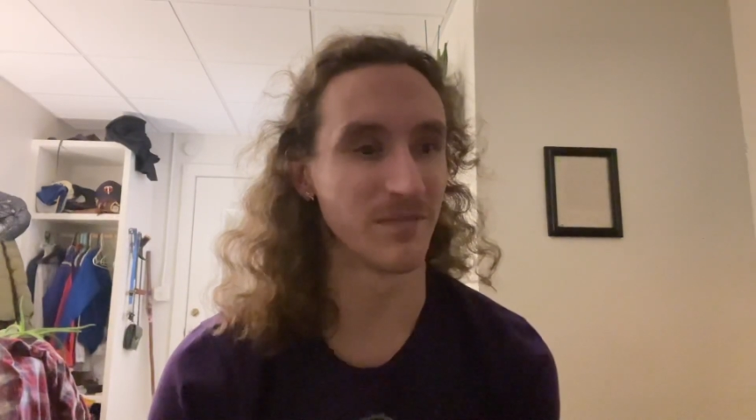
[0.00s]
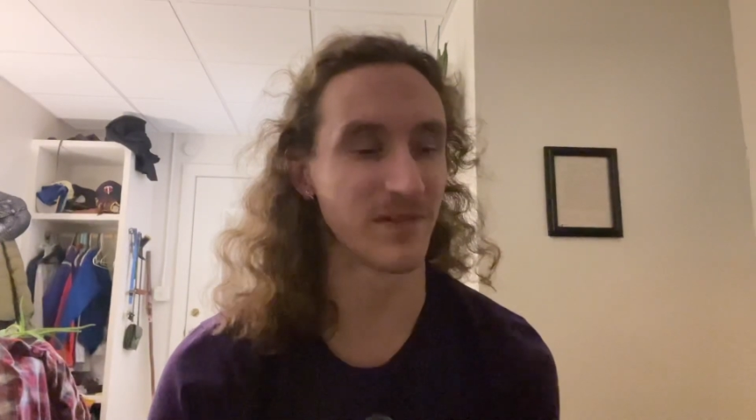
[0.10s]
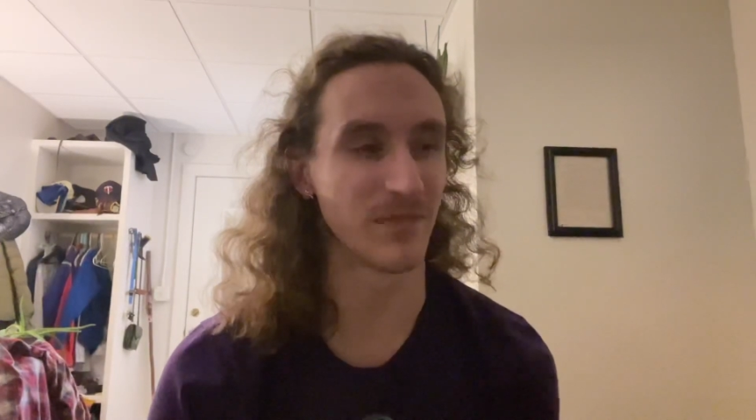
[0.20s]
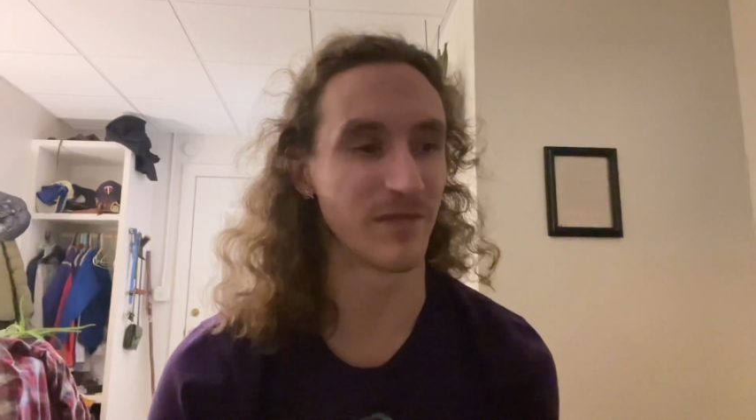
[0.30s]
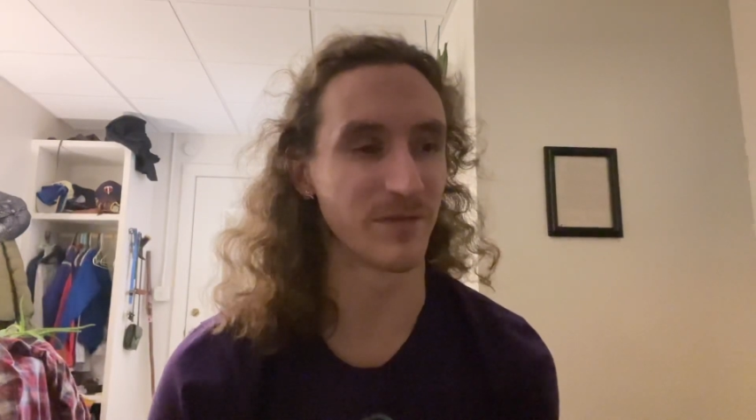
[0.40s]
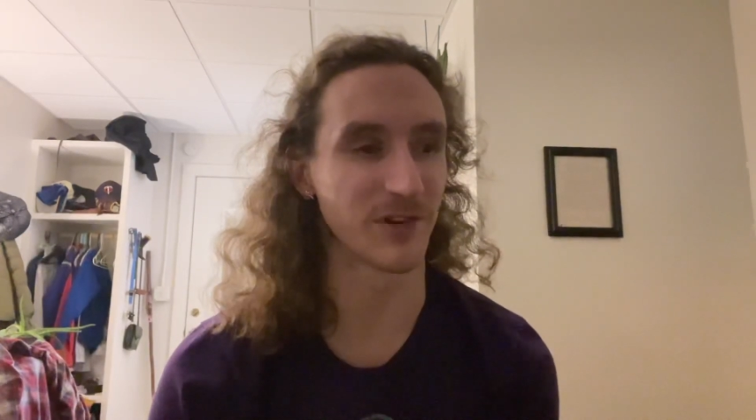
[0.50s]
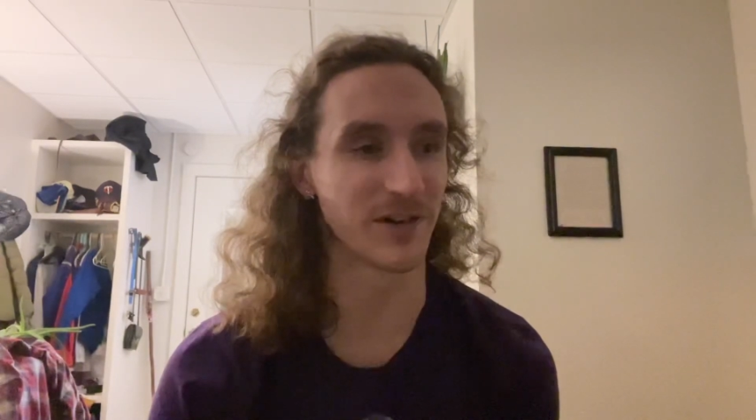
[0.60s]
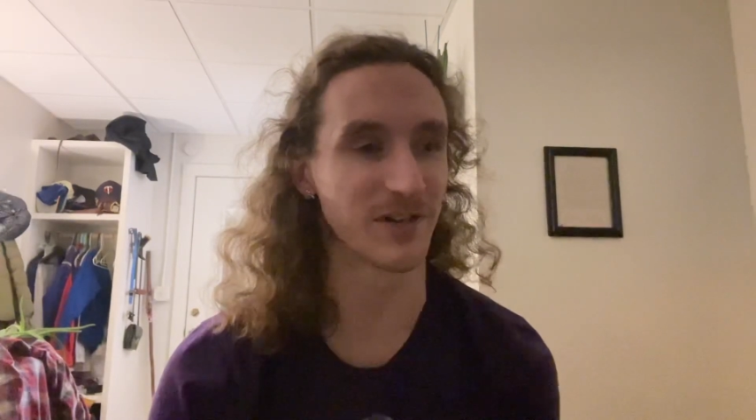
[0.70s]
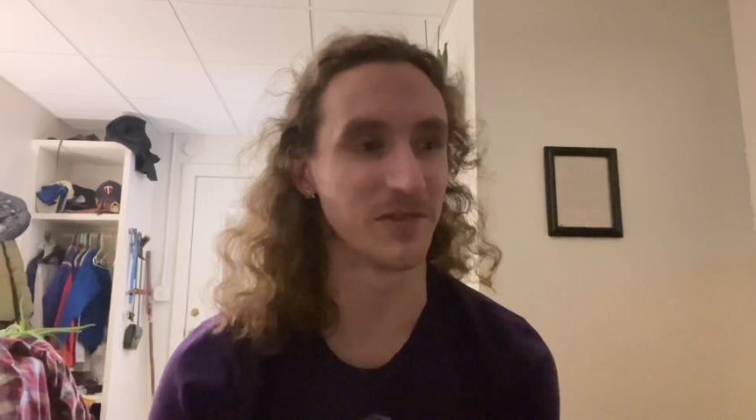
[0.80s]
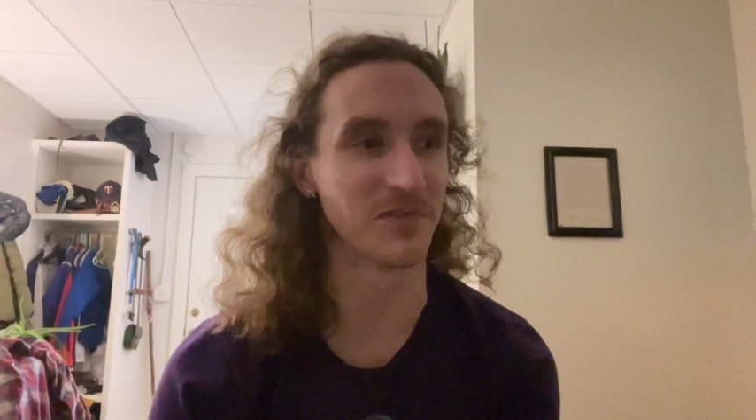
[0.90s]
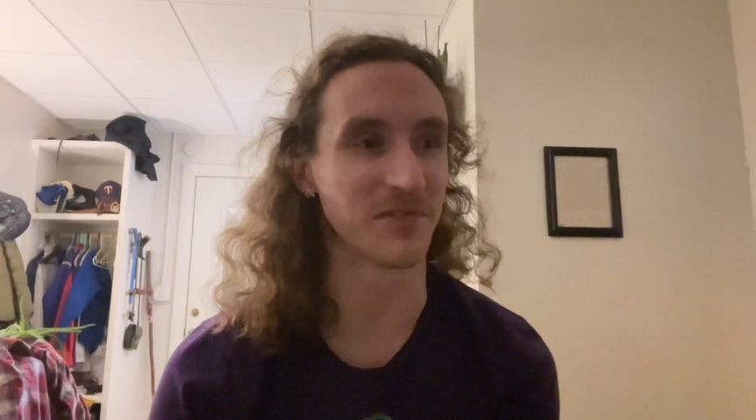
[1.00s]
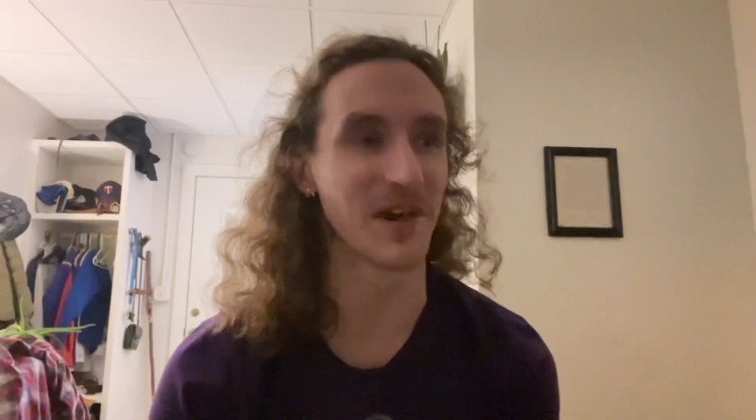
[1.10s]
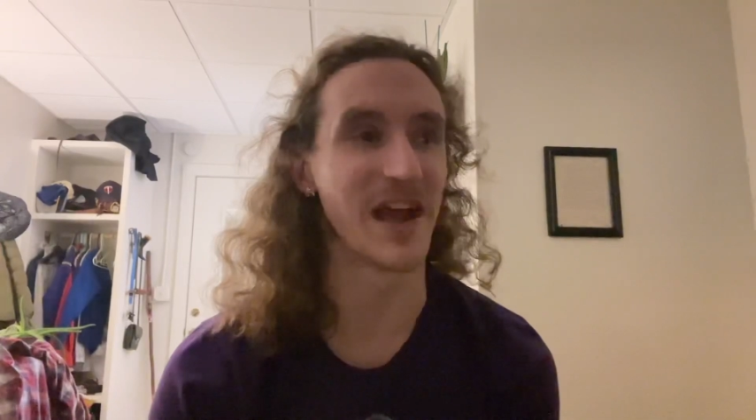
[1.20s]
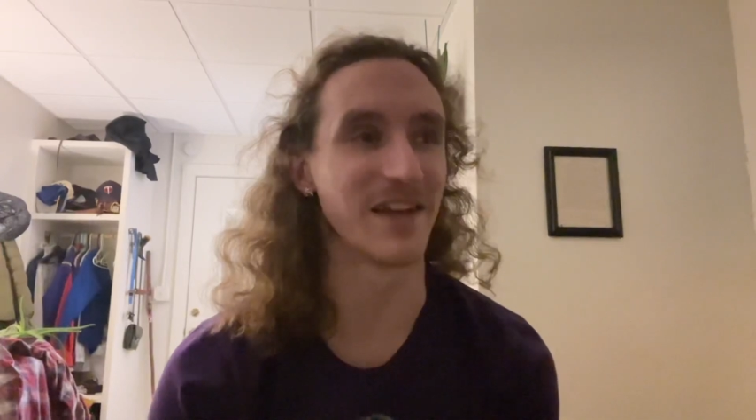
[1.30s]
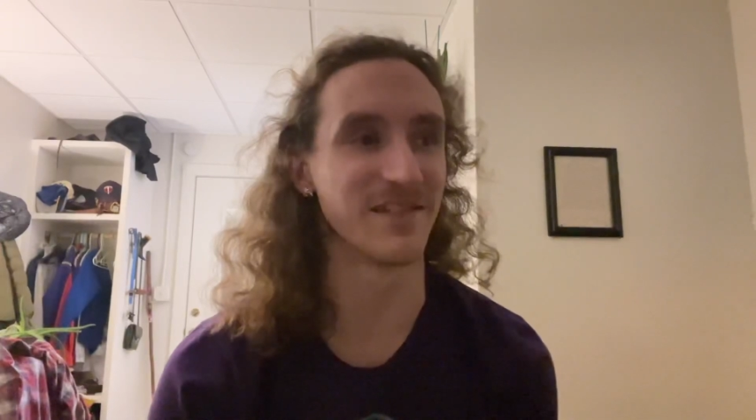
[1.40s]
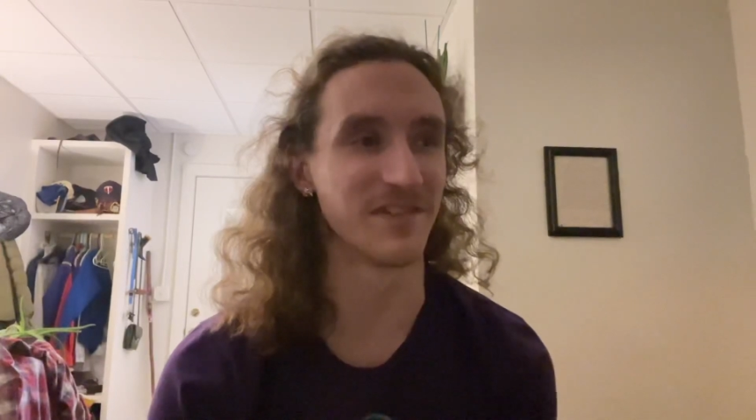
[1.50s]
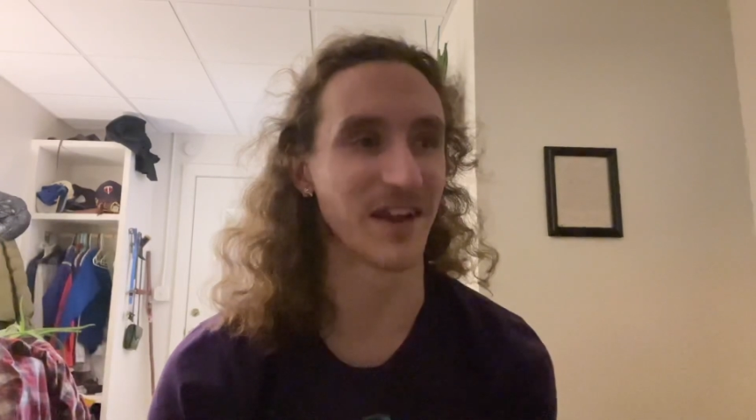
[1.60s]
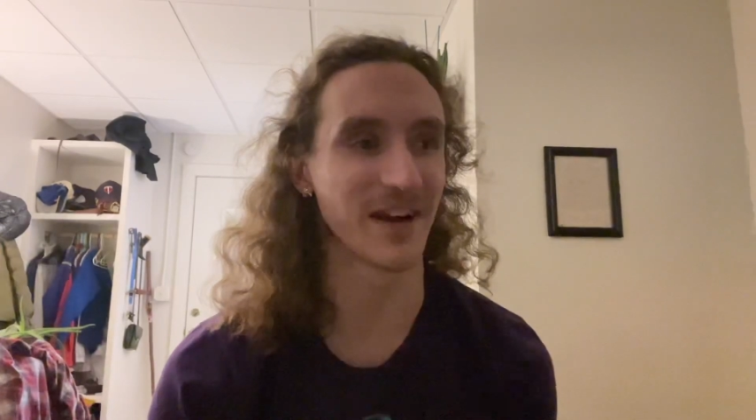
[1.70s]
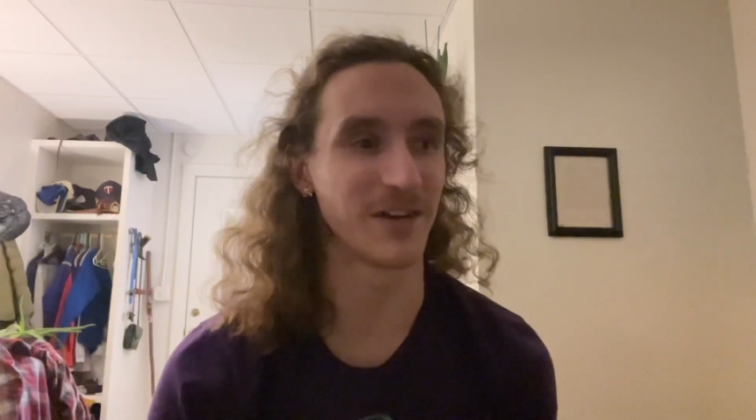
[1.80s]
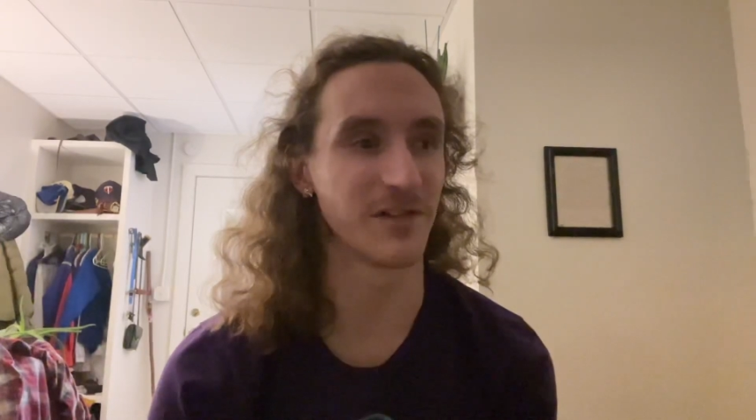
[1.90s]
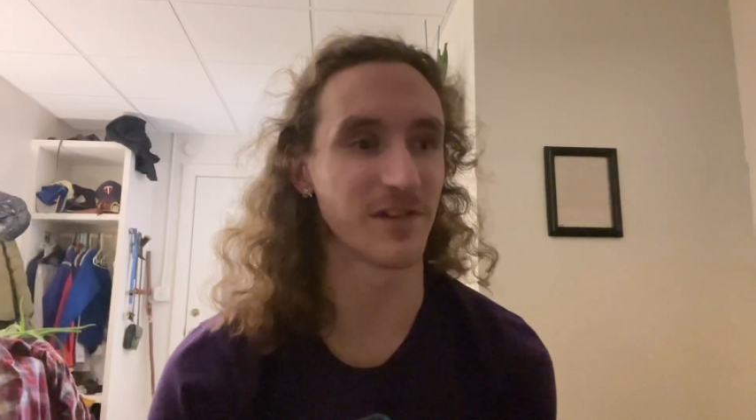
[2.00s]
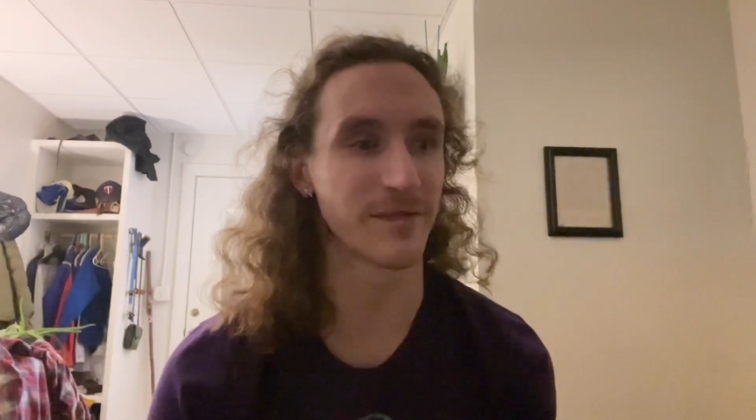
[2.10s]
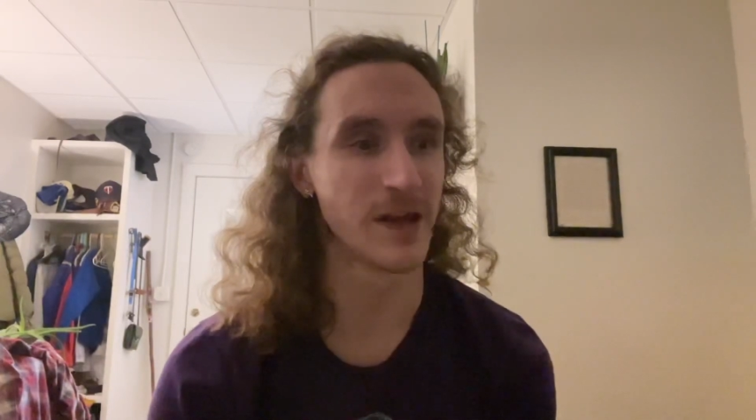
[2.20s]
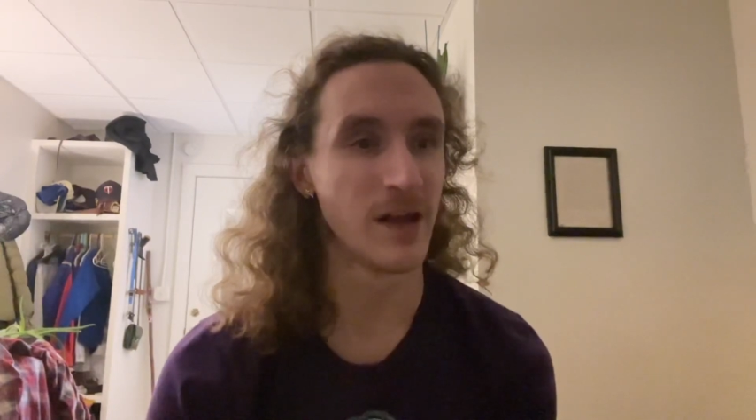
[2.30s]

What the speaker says: some of them tried to close their eggs and that kind of stuff.